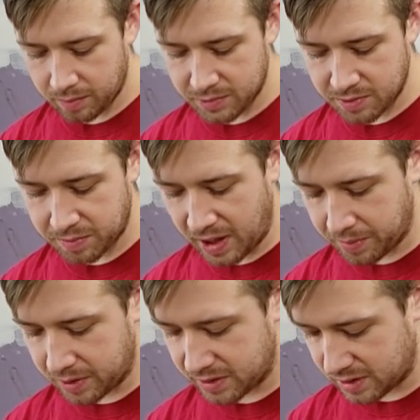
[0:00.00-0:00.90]
Some
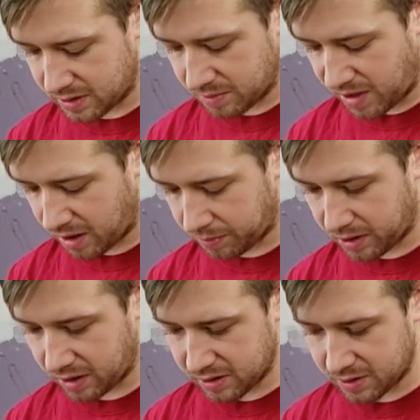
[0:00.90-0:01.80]
peppers and some
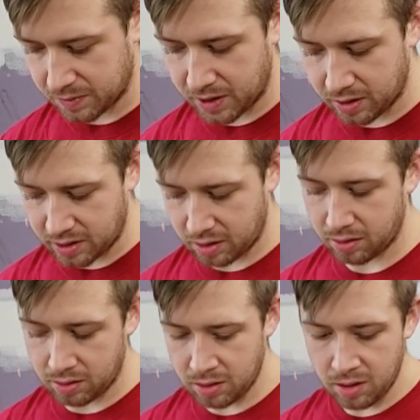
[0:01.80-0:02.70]
eggplants as well that
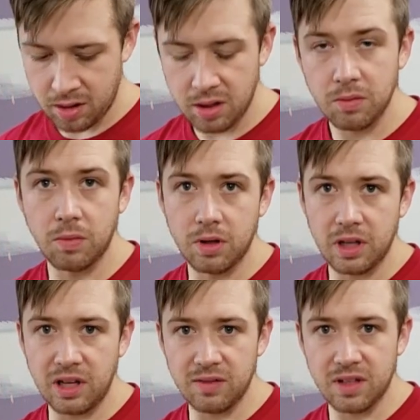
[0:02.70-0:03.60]
we'll
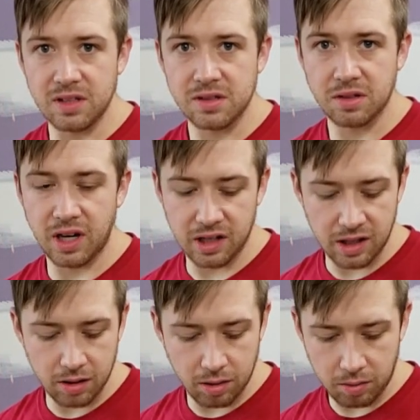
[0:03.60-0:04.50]
leave in this tray to get
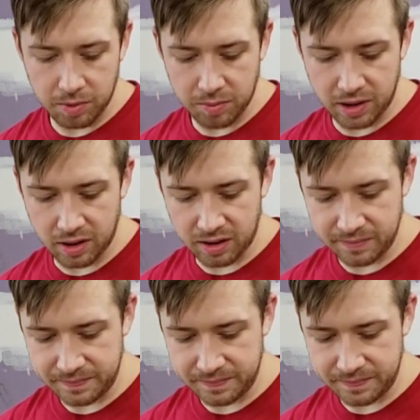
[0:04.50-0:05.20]
a little bit bigger.